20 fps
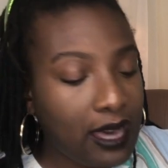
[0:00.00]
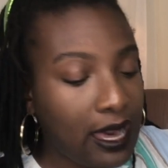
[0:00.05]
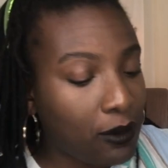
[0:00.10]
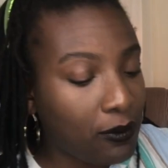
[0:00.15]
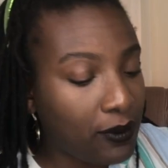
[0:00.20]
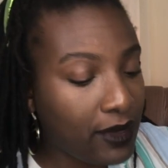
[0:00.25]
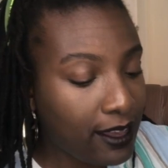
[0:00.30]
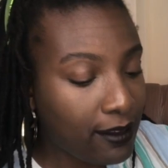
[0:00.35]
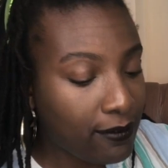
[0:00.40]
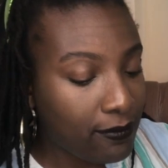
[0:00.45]

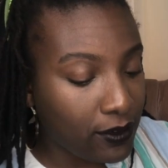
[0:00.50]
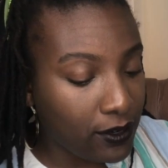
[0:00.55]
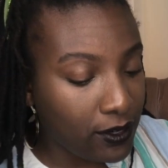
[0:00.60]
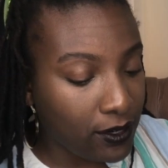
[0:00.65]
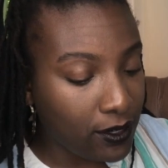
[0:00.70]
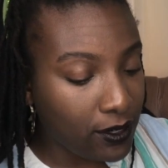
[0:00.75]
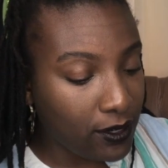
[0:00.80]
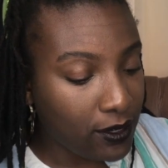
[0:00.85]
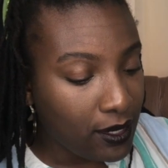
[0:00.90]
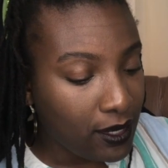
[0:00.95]

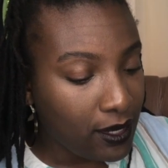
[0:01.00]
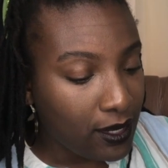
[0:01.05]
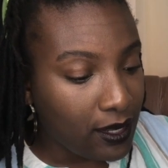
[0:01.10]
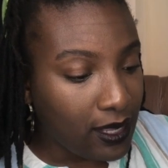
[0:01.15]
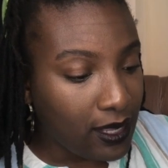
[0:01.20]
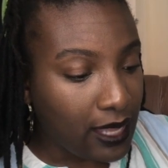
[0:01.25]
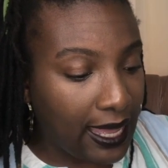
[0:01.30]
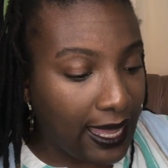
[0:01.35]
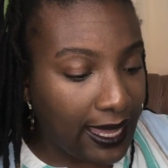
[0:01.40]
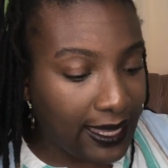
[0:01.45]
However,
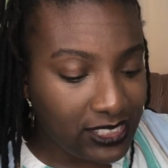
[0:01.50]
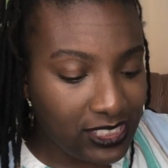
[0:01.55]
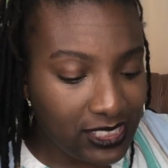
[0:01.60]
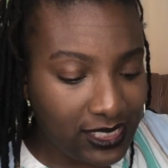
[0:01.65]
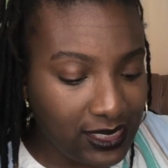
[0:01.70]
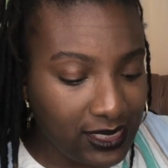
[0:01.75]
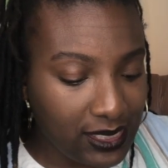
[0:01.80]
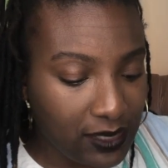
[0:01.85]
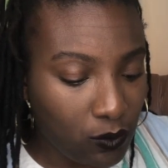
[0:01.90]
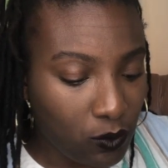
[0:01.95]
I
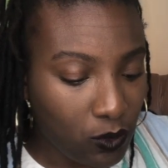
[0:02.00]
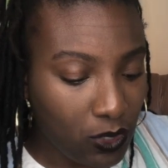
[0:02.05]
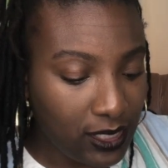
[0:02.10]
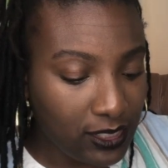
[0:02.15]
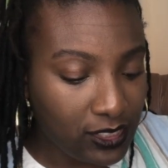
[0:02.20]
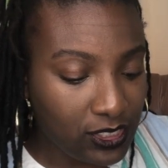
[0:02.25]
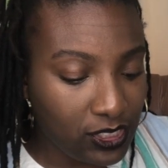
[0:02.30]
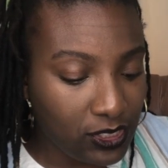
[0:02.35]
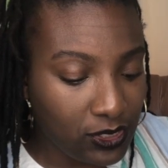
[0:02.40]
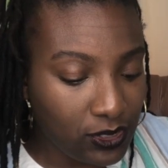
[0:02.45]
just didn't
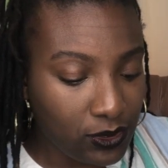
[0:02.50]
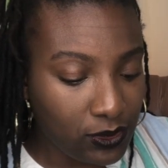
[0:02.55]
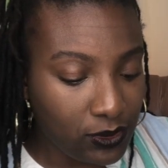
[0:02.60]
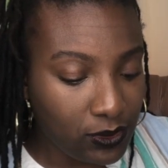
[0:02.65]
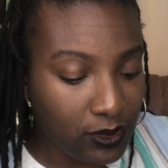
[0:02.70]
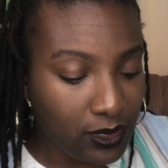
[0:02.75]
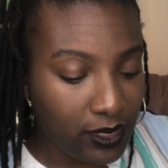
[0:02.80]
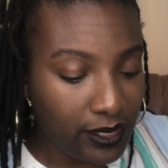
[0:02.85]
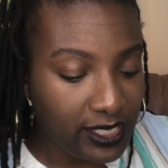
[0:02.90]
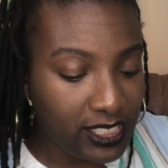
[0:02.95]
want
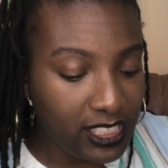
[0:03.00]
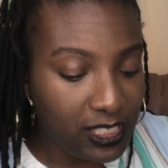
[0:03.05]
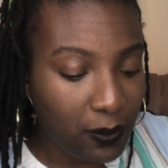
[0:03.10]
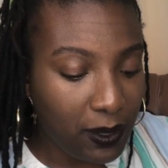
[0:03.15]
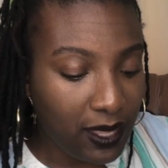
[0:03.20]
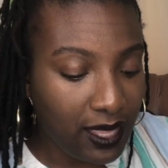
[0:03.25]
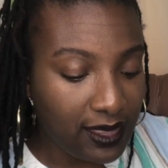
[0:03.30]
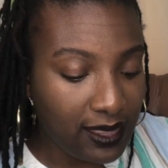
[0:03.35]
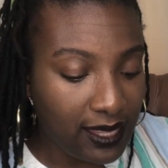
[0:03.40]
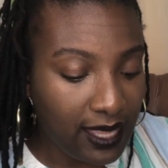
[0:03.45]
to
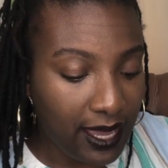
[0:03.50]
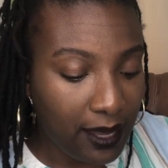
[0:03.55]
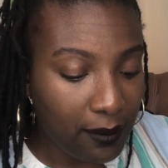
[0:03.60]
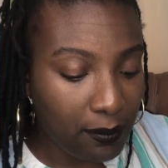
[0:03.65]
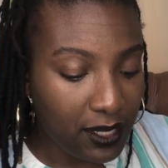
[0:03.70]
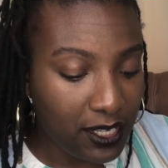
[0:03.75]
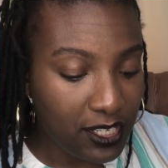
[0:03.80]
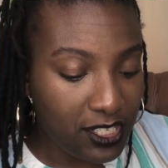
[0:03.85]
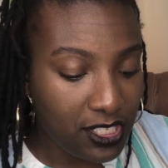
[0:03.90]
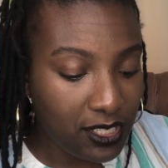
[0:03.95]
spend that
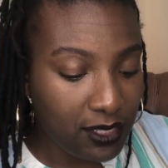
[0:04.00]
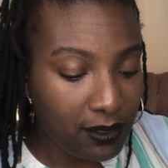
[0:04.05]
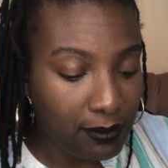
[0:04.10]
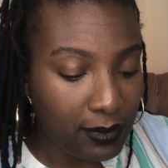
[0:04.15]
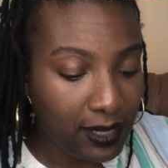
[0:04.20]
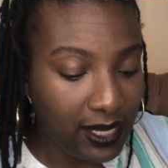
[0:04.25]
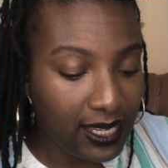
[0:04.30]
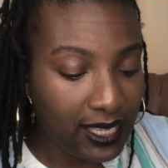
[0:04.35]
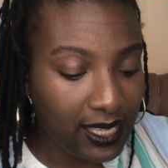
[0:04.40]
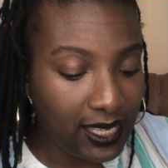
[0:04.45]
much
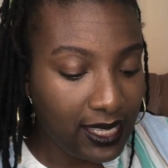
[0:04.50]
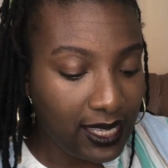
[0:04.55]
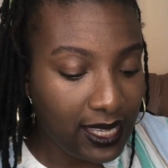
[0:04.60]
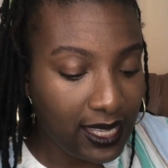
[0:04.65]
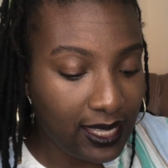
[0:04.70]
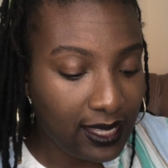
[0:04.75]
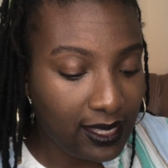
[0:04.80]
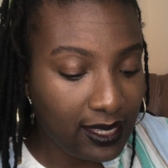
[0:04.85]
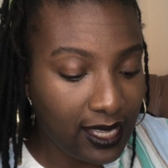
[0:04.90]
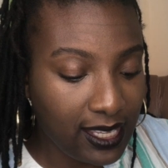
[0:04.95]
money.
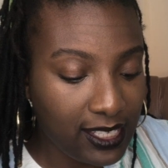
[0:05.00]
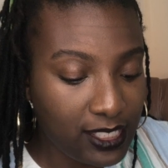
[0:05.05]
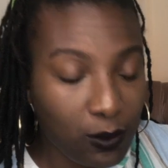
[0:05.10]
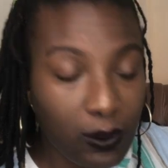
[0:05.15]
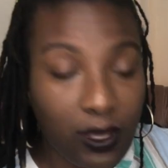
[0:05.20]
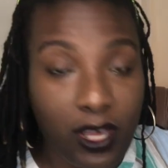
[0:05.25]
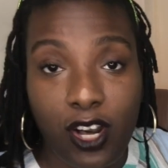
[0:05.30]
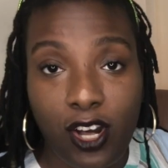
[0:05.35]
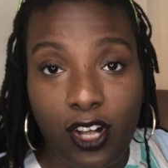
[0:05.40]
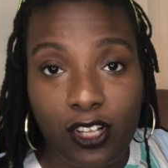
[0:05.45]
And as
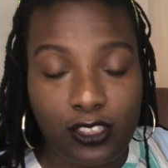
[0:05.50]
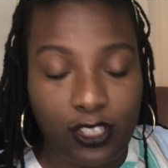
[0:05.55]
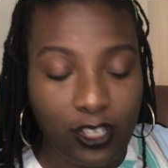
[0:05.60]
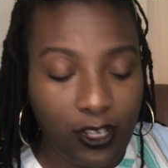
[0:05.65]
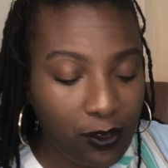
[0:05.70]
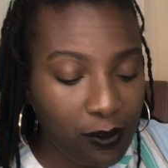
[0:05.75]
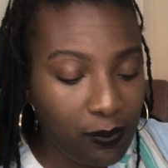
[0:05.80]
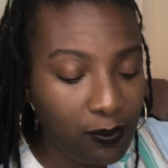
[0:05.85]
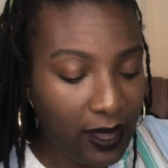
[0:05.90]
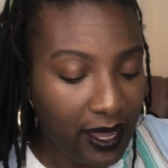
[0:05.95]
we all
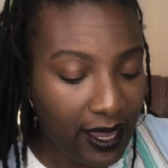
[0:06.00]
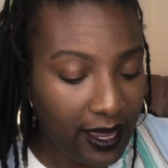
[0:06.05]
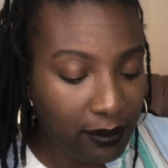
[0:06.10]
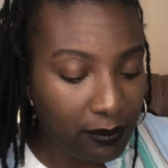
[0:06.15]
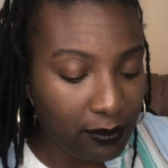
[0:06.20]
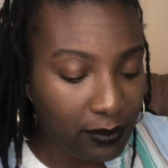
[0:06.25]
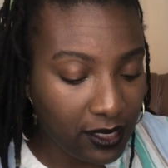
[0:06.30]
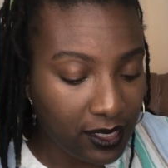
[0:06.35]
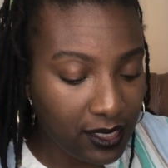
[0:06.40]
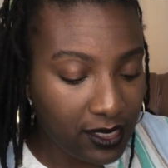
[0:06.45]
know, buying
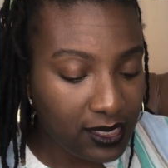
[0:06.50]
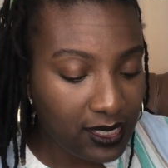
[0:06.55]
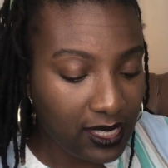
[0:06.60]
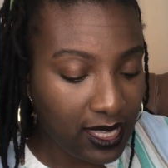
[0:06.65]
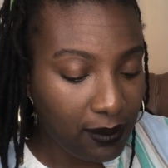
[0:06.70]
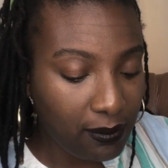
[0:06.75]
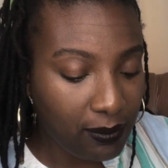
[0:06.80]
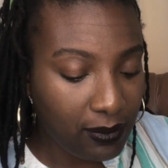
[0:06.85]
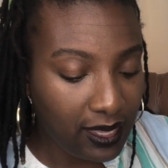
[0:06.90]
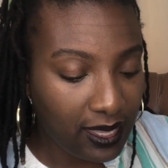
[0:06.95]
books
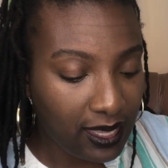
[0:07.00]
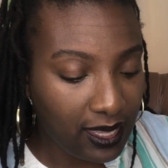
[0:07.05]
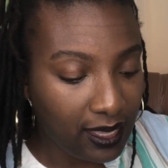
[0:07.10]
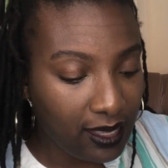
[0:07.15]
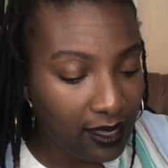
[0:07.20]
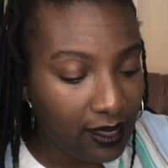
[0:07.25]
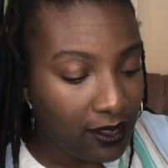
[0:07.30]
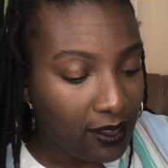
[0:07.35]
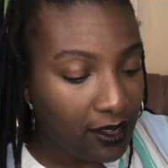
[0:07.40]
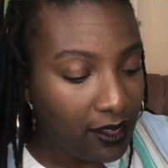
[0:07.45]
can
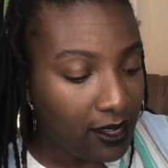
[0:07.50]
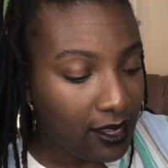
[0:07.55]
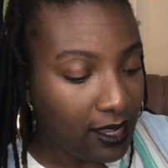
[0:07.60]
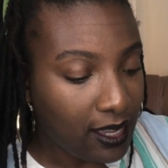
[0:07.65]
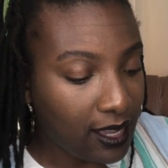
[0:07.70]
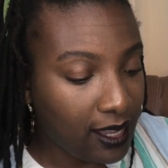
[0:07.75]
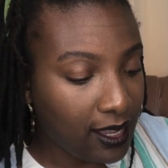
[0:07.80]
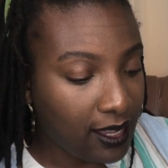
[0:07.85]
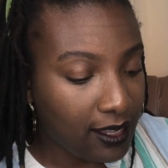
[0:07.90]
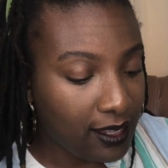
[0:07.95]
be
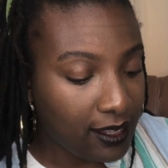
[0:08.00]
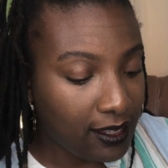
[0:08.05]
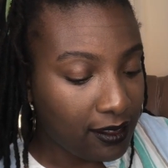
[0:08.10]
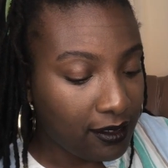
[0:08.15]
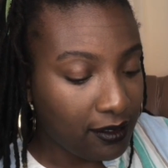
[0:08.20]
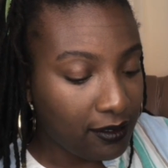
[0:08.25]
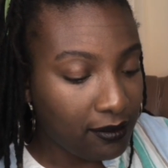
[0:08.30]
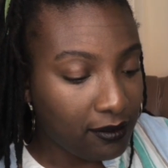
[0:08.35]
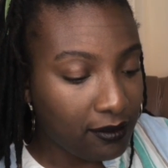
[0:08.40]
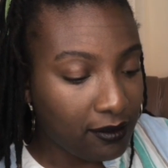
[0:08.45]
uh,
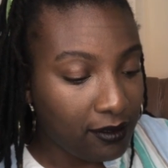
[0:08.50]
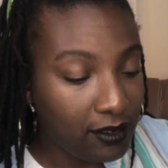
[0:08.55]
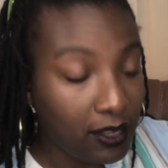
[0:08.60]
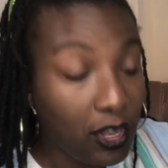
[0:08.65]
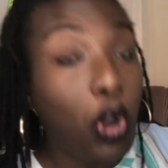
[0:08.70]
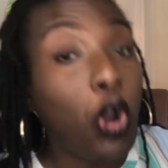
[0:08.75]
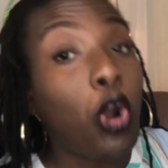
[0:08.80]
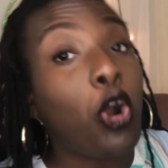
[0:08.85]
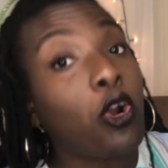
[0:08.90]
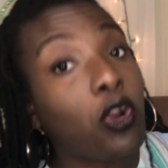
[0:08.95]

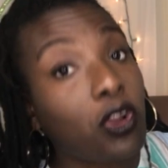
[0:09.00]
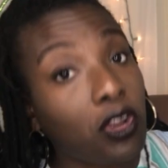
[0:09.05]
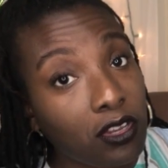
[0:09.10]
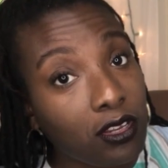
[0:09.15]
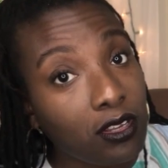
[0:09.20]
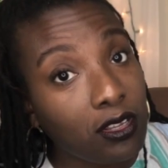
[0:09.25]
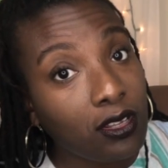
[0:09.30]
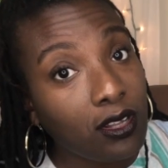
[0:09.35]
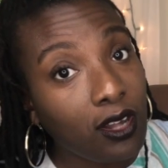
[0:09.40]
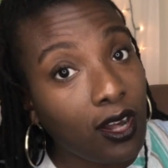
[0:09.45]

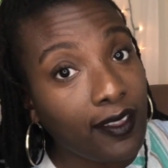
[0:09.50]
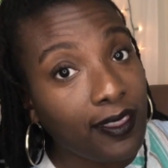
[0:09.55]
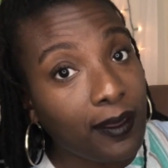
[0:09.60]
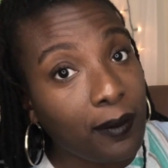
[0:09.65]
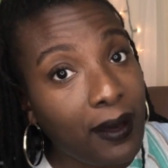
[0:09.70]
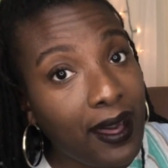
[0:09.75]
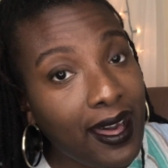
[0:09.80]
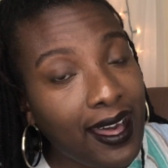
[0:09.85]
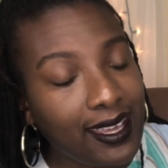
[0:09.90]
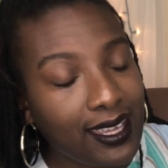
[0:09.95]
hard on the
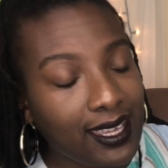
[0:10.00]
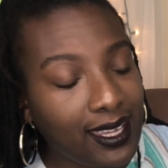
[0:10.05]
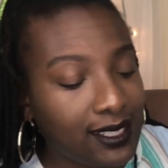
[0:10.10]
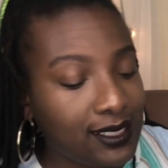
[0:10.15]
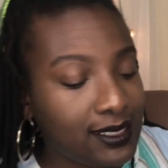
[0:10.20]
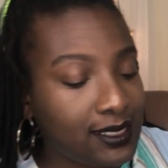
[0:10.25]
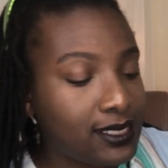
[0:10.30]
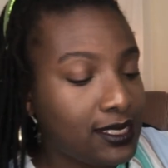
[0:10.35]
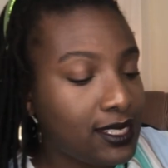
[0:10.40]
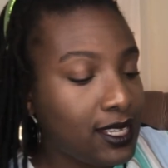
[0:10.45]

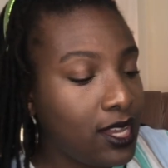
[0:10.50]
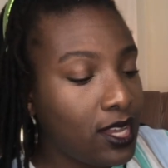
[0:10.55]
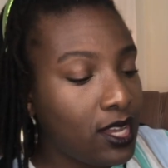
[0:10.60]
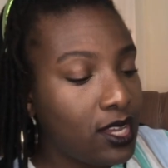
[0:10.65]
pockets.